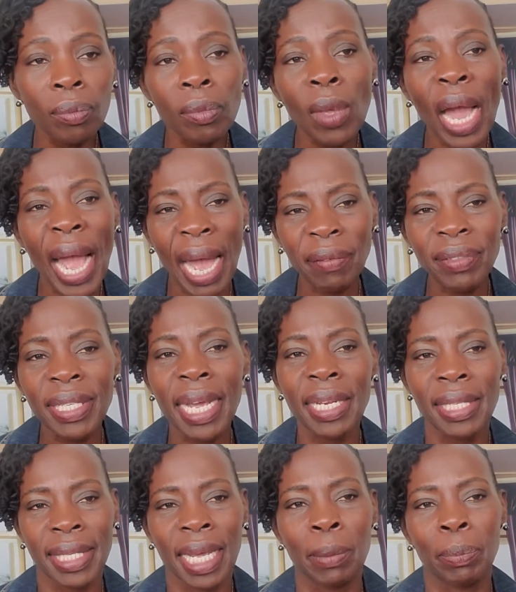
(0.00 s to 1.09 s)
I have 10
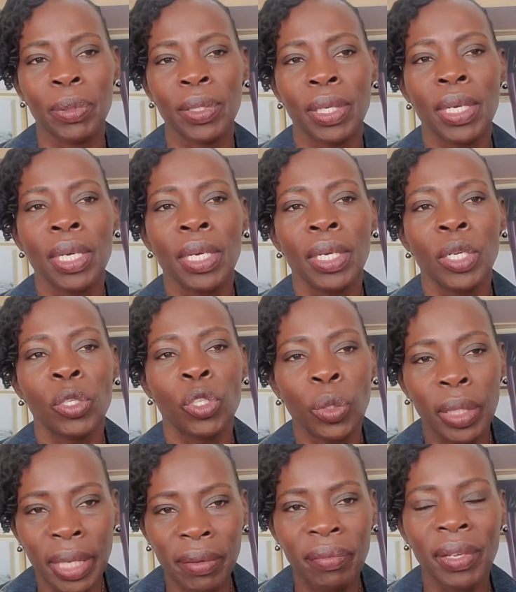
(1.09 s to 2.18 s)
tips to
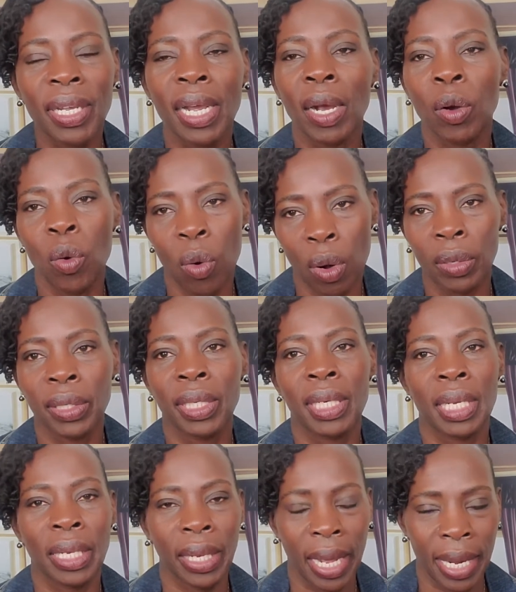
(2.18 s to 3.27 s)
living a quality
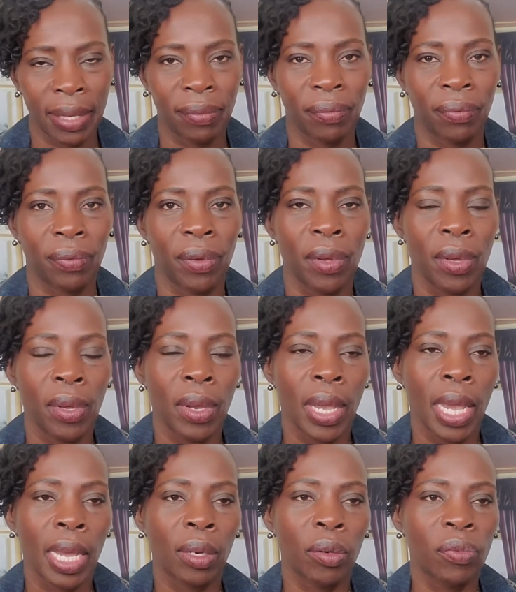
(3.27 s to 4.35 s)
life.
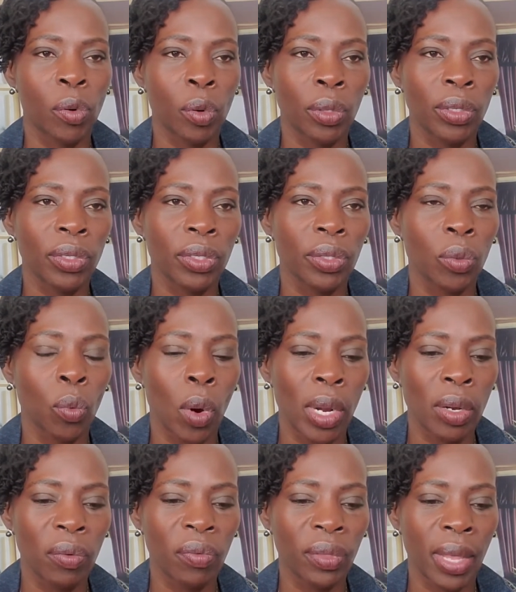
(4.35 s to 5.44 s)
And of course, one
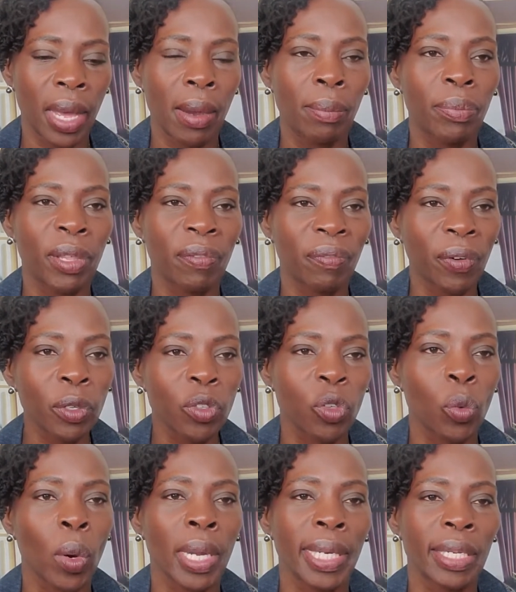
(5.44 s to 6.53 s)
of them, the first
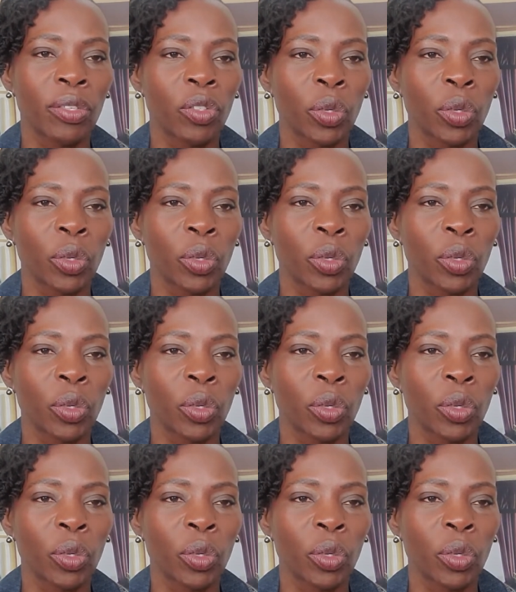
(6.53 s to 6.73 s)
one, is to